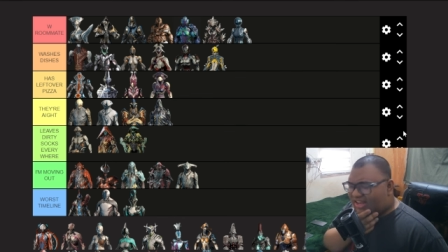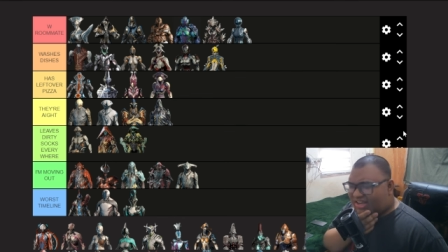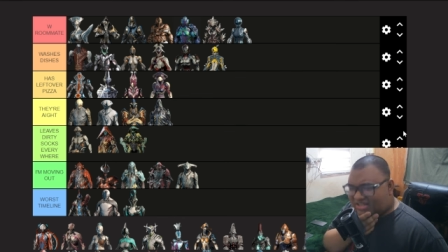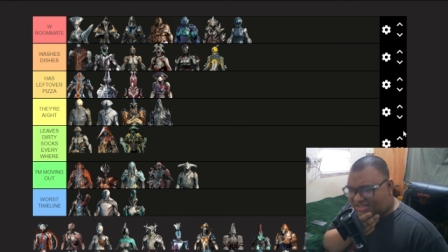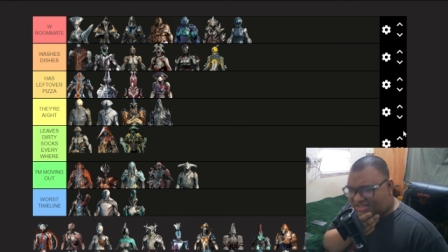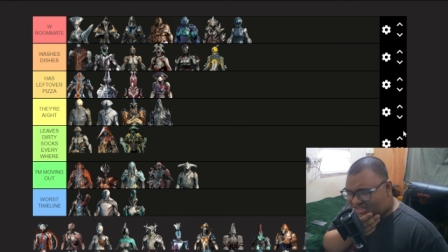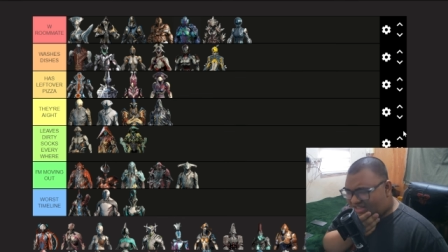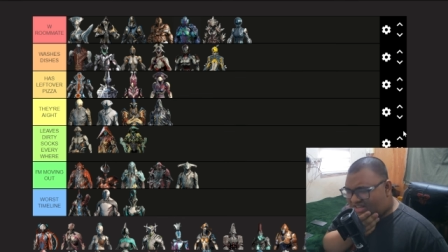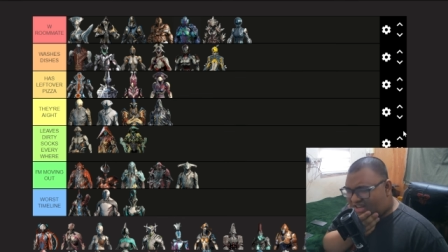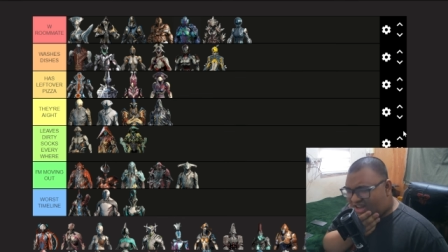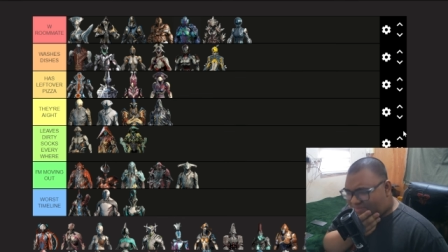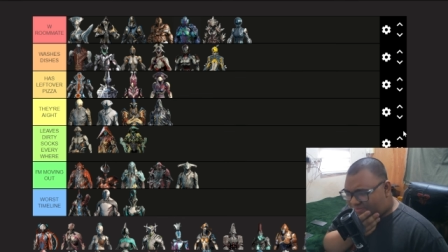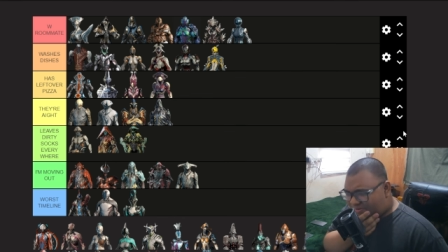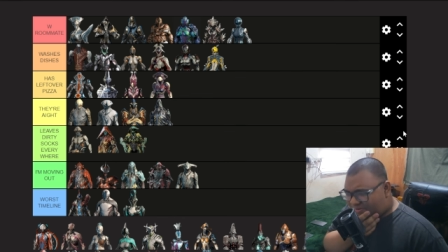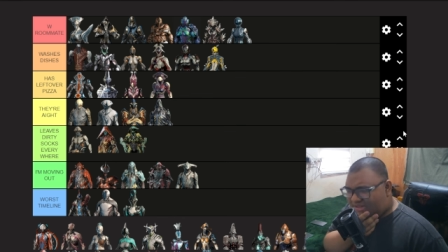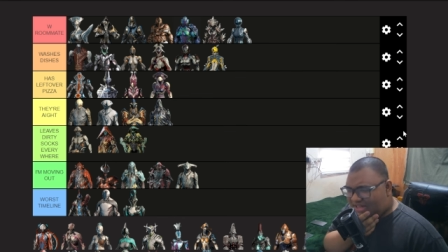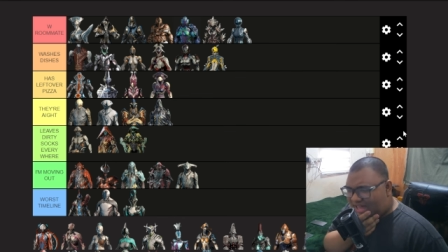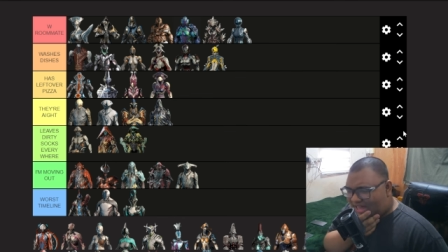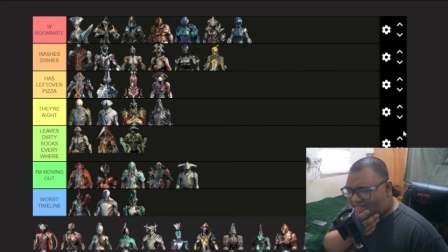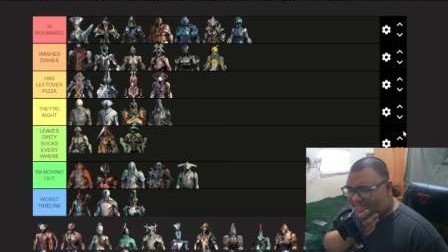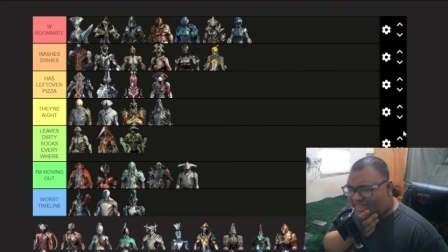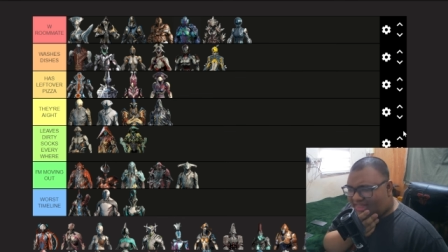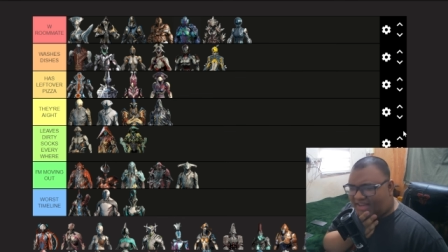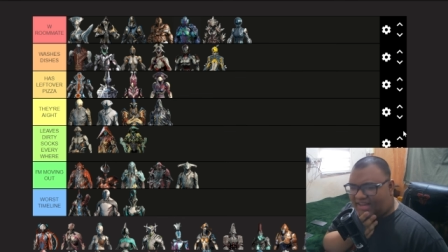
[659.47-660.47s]
he's an
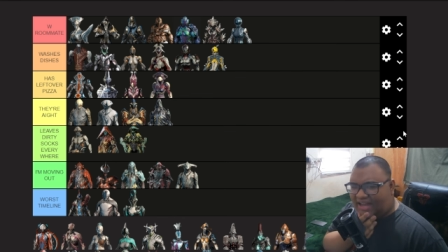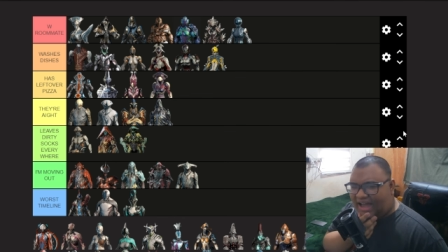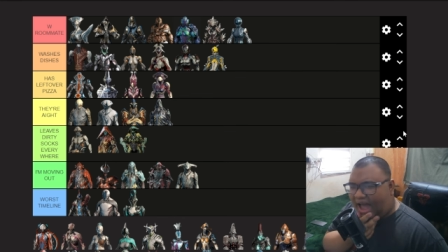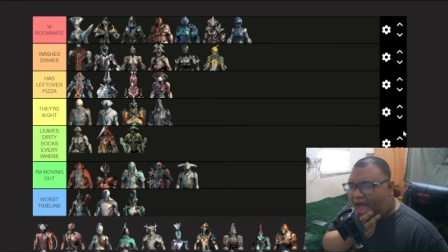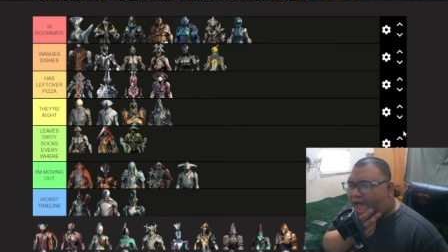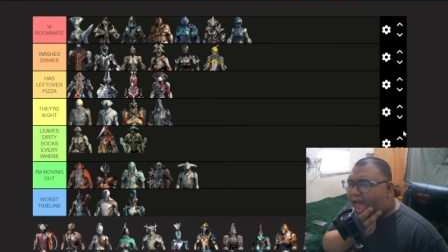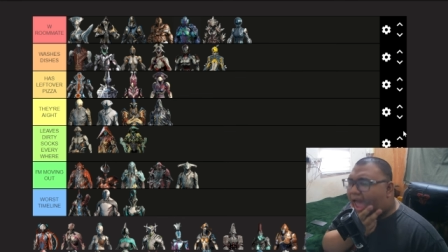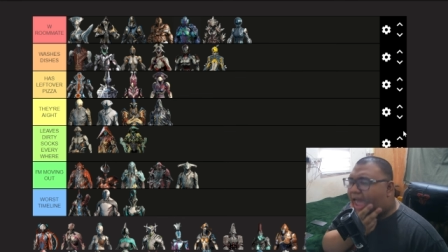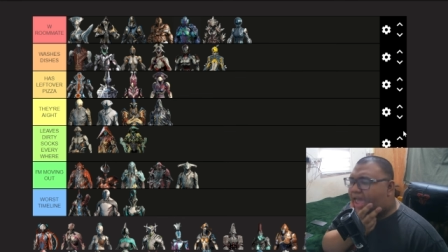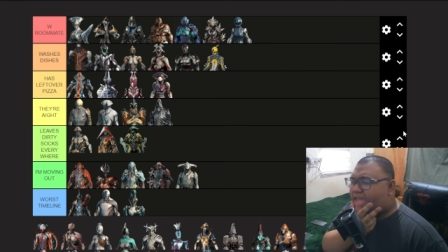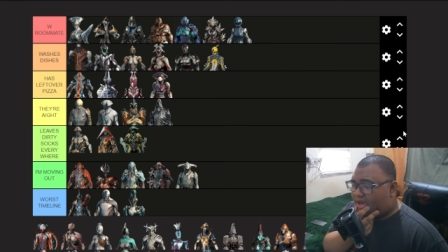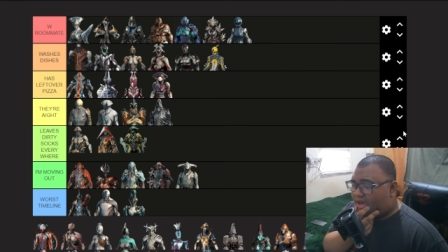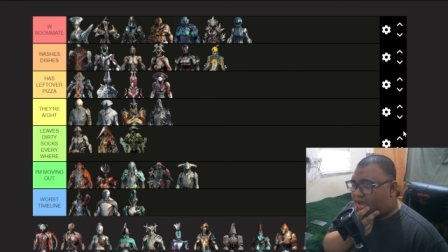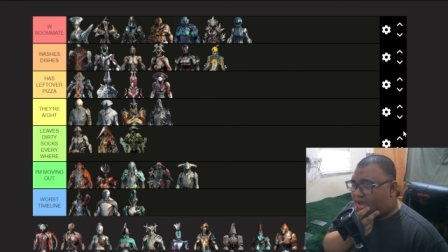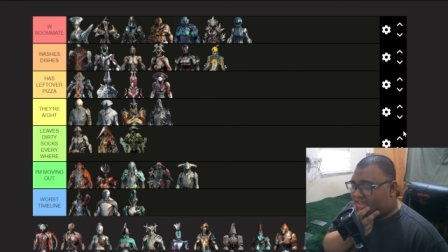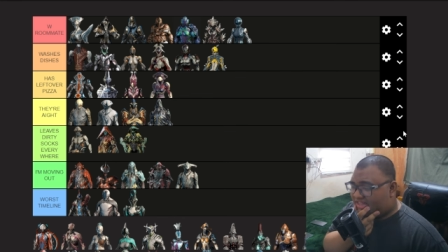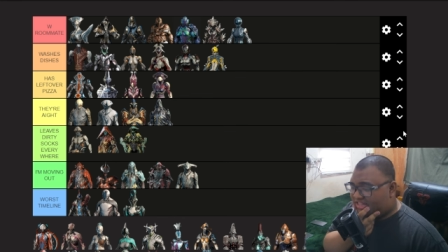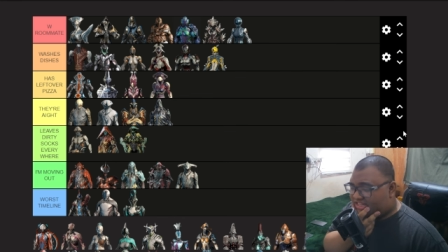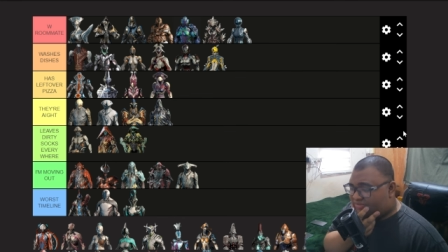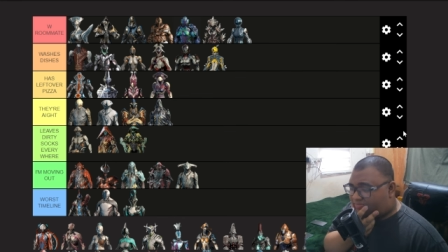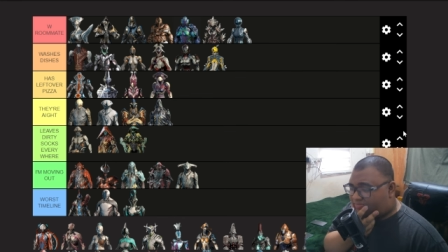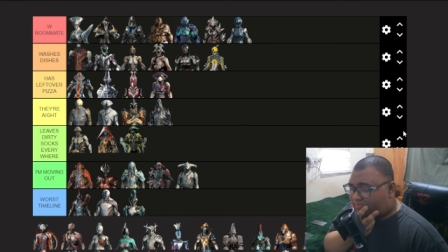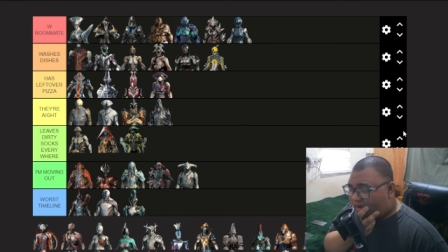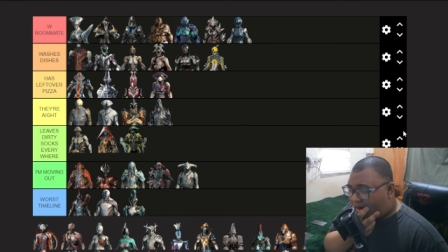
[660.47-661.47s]
upstanding guy. And
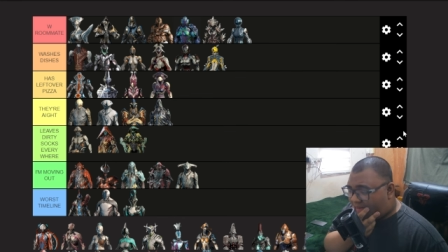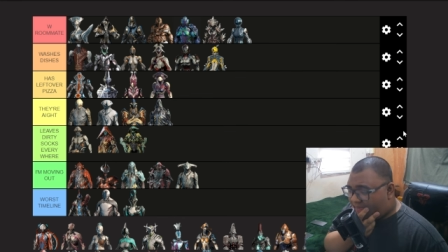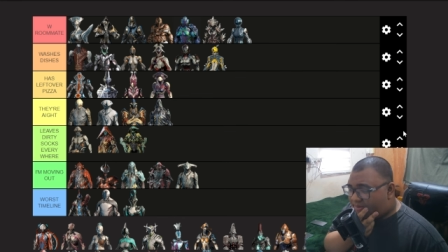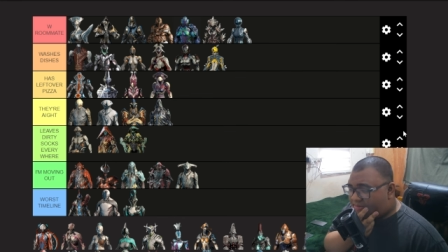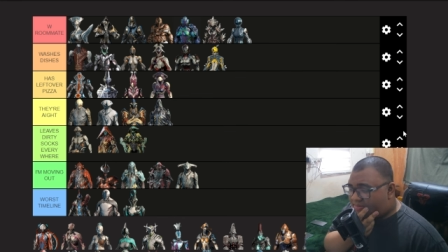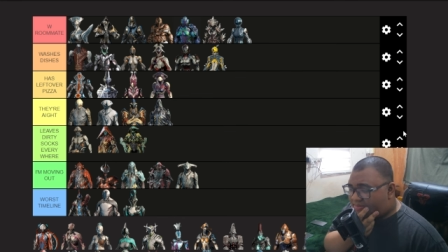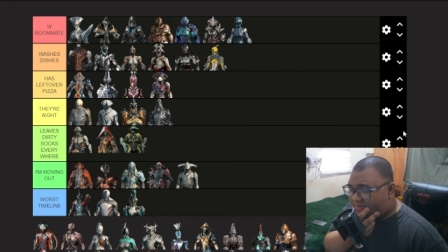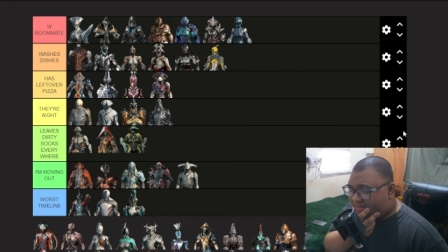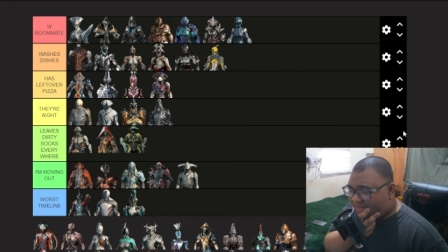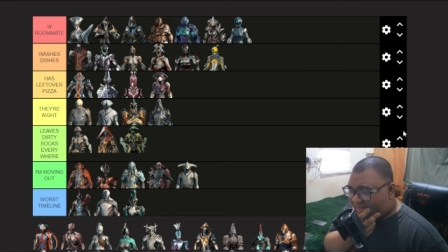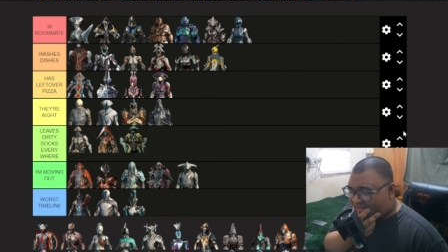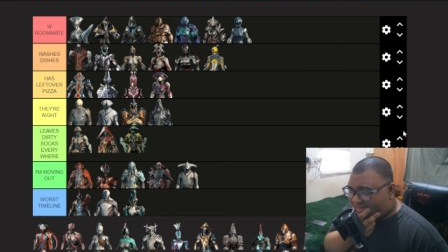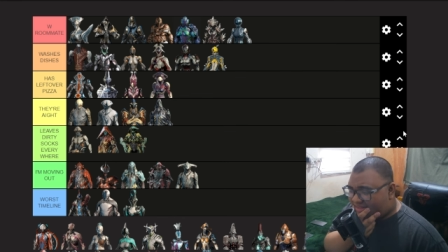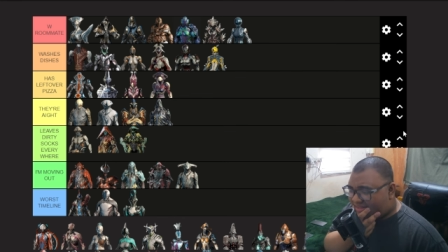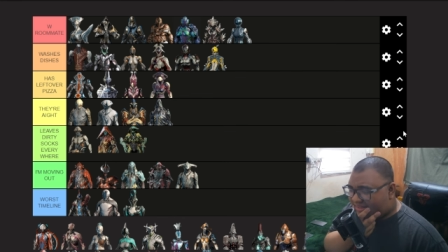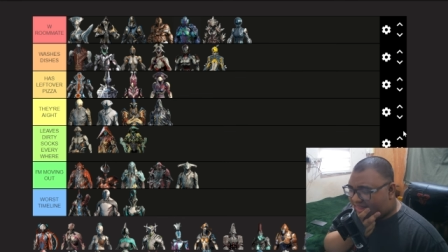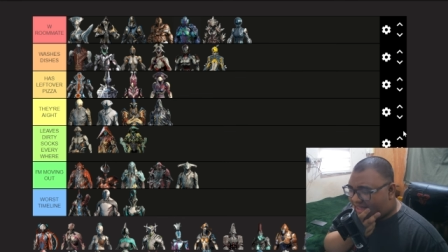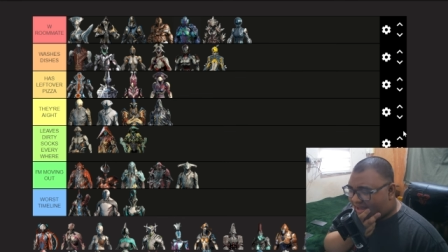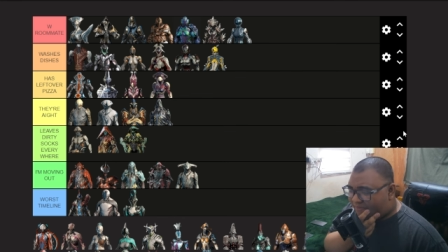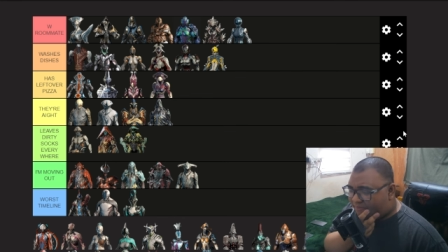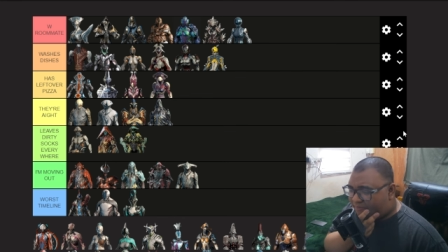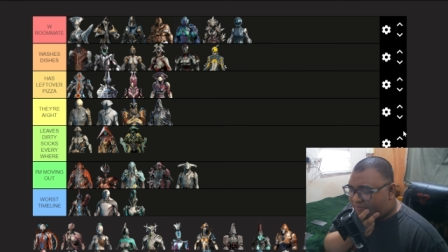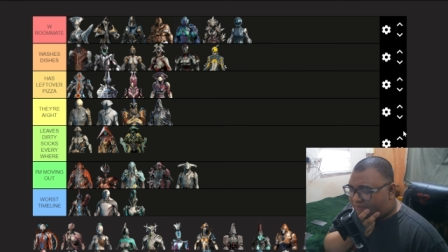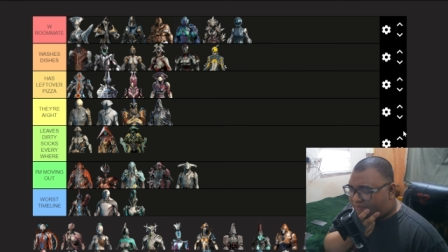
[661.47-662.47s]
he's probably the
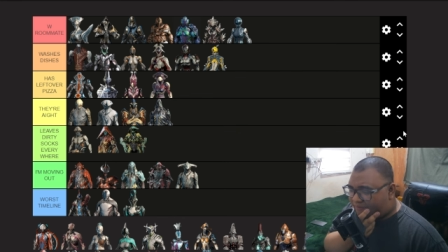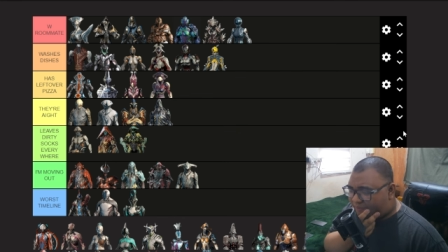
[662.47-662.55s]
type of